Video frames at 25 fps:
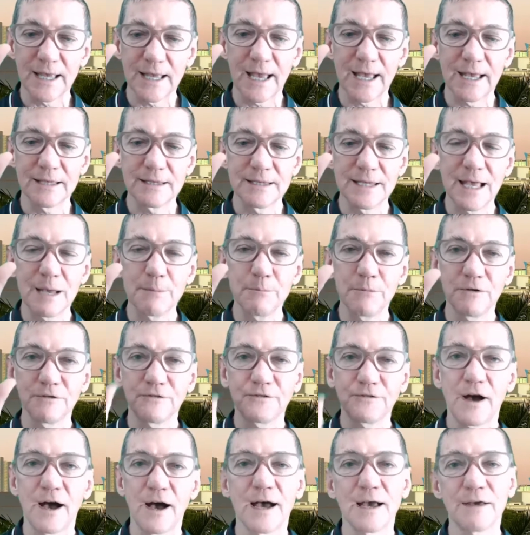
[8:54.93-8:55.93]
And number
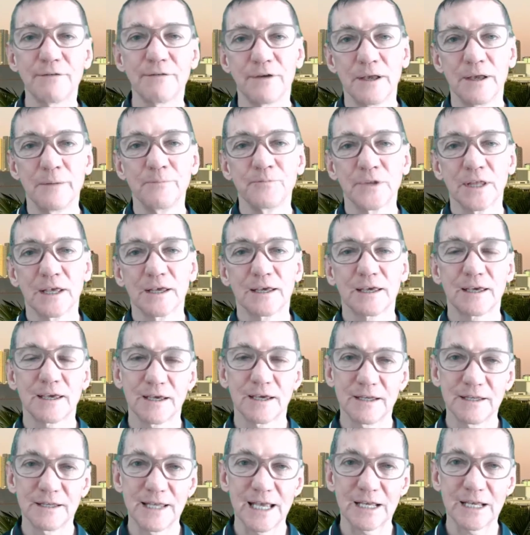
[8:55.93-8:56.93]
five,
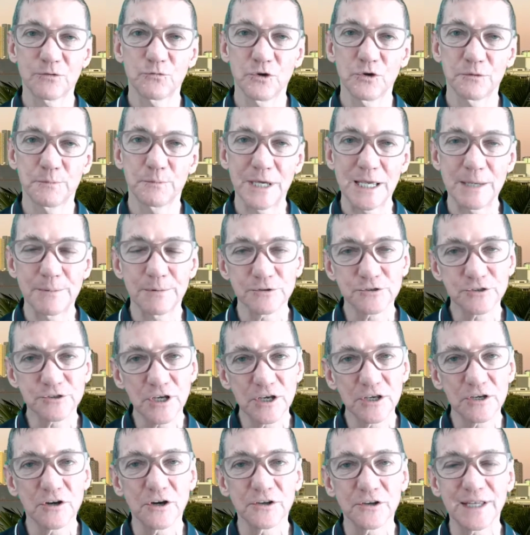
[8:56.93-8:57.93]
connect with people so
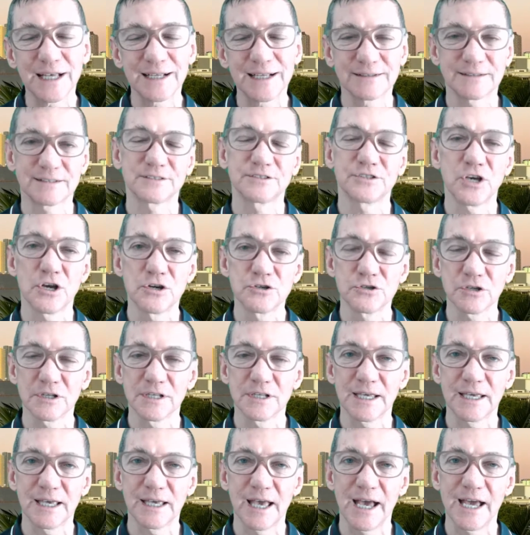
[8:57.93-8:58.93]
you've got that social
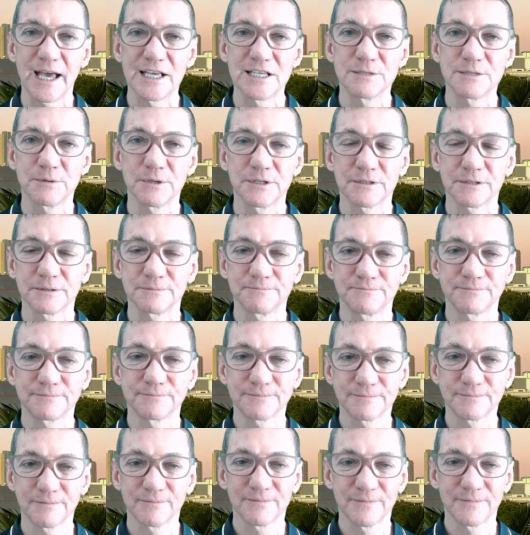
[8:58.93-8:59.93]
engagement.
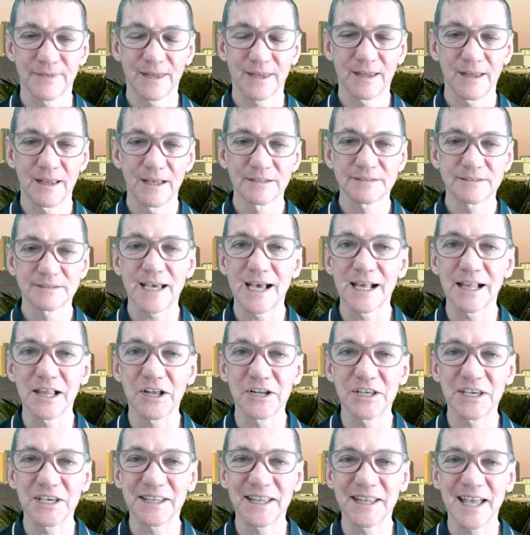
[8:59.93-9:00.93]
Say hello
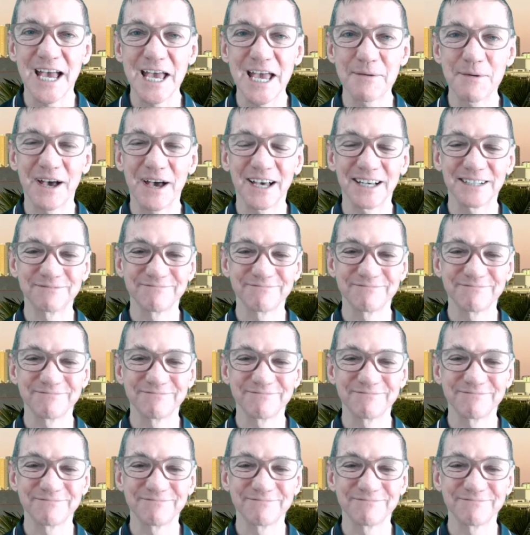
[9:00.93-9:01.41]
to your neighbor.